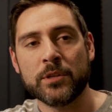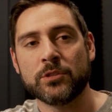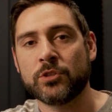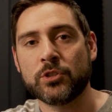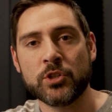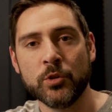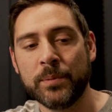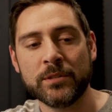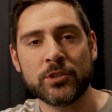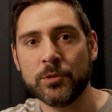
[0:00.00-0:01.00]

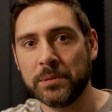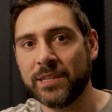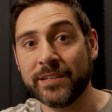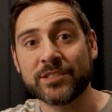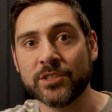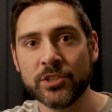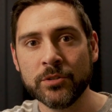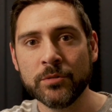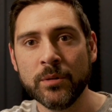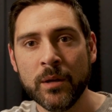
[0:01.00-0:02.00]
Stupid things to
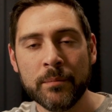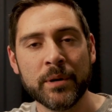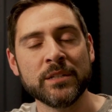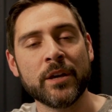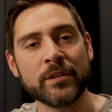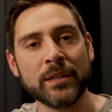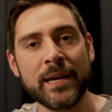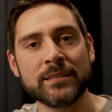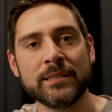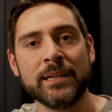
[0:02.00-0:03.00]
do, but
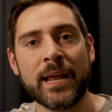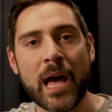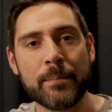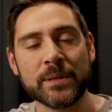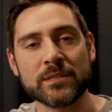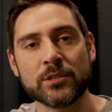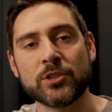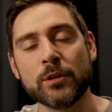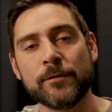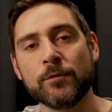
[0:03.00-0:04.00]
nonetheless, it happens. And
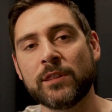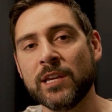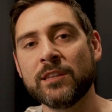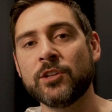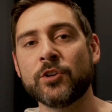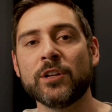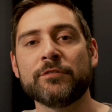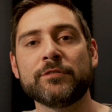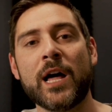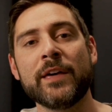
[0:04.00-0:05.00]
so if you think that you're going to
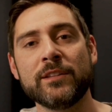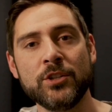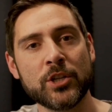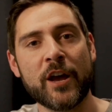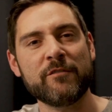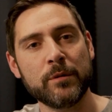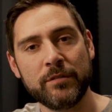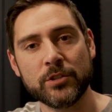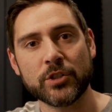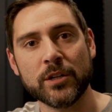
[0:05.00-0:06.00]
fly the DJI
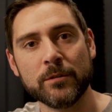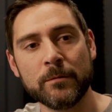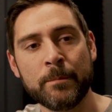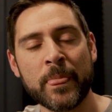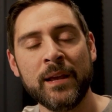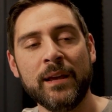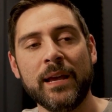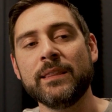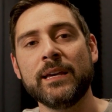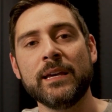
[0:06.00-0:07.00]
FPV drone
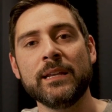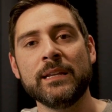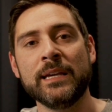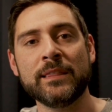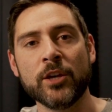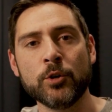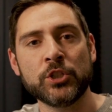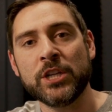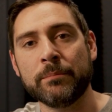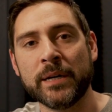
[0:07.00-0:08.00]
and then hit the oh
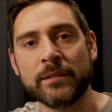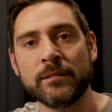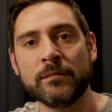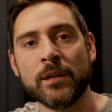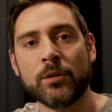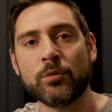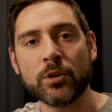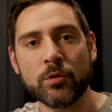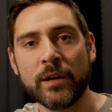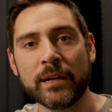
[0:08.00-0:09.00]
shit button
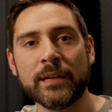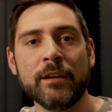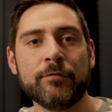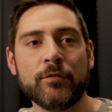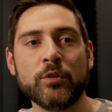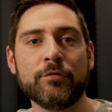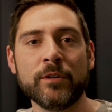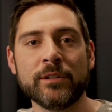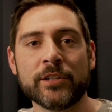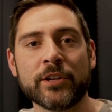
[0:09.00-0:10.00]
real quick if you
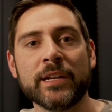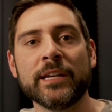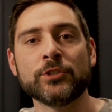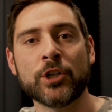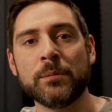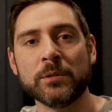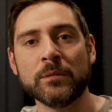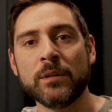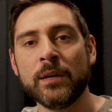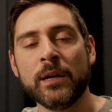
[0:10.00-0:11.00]
feel like you're going to get in
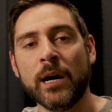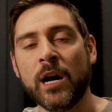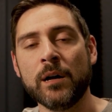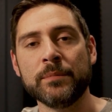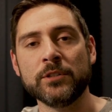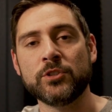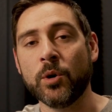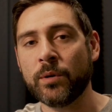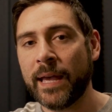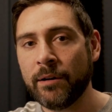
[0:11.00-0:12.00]
trouble,
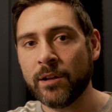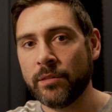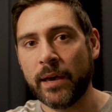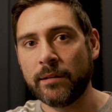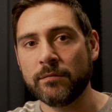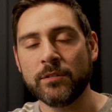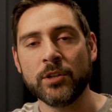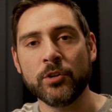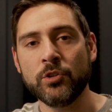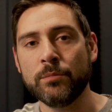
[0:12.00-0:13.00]
don't count on that.
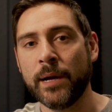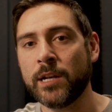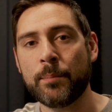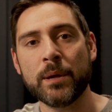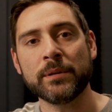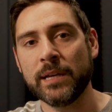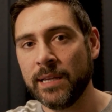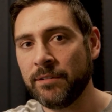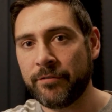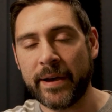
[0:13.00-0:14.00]
You might not be able to
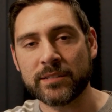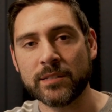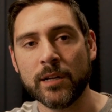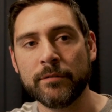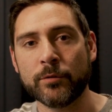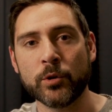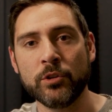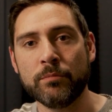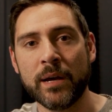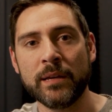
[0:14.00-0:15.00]
hit it fast enough, or
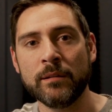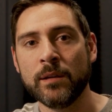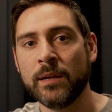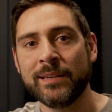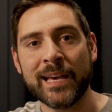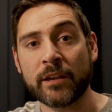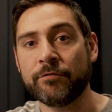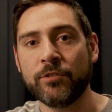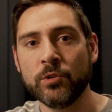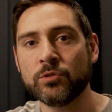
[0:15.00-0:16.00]
you might get
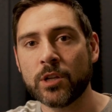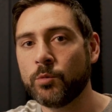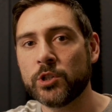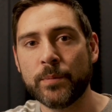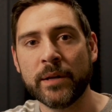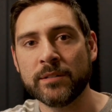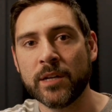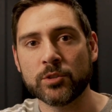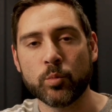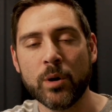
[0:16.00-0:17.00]
confused on which button
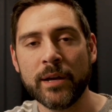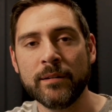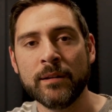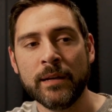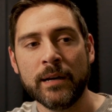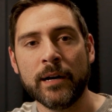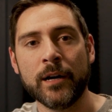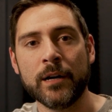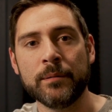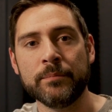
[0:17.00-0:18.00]
does what,
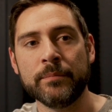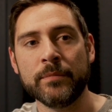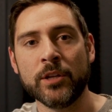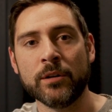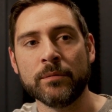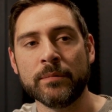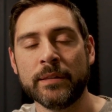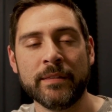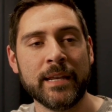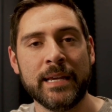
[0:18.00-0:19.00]
and
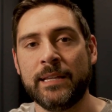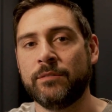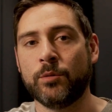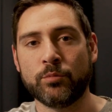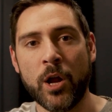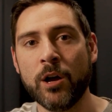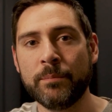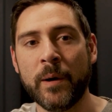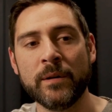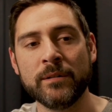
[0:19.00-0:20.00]
then hit the
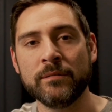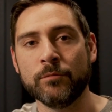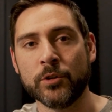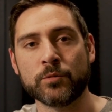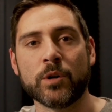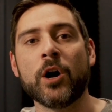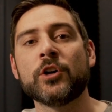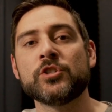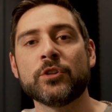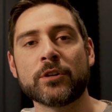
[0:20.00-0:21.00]
wrong button, which will
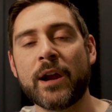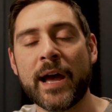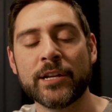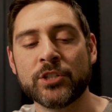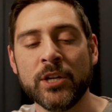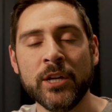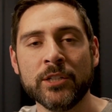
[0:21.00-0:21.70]
cause you to crash.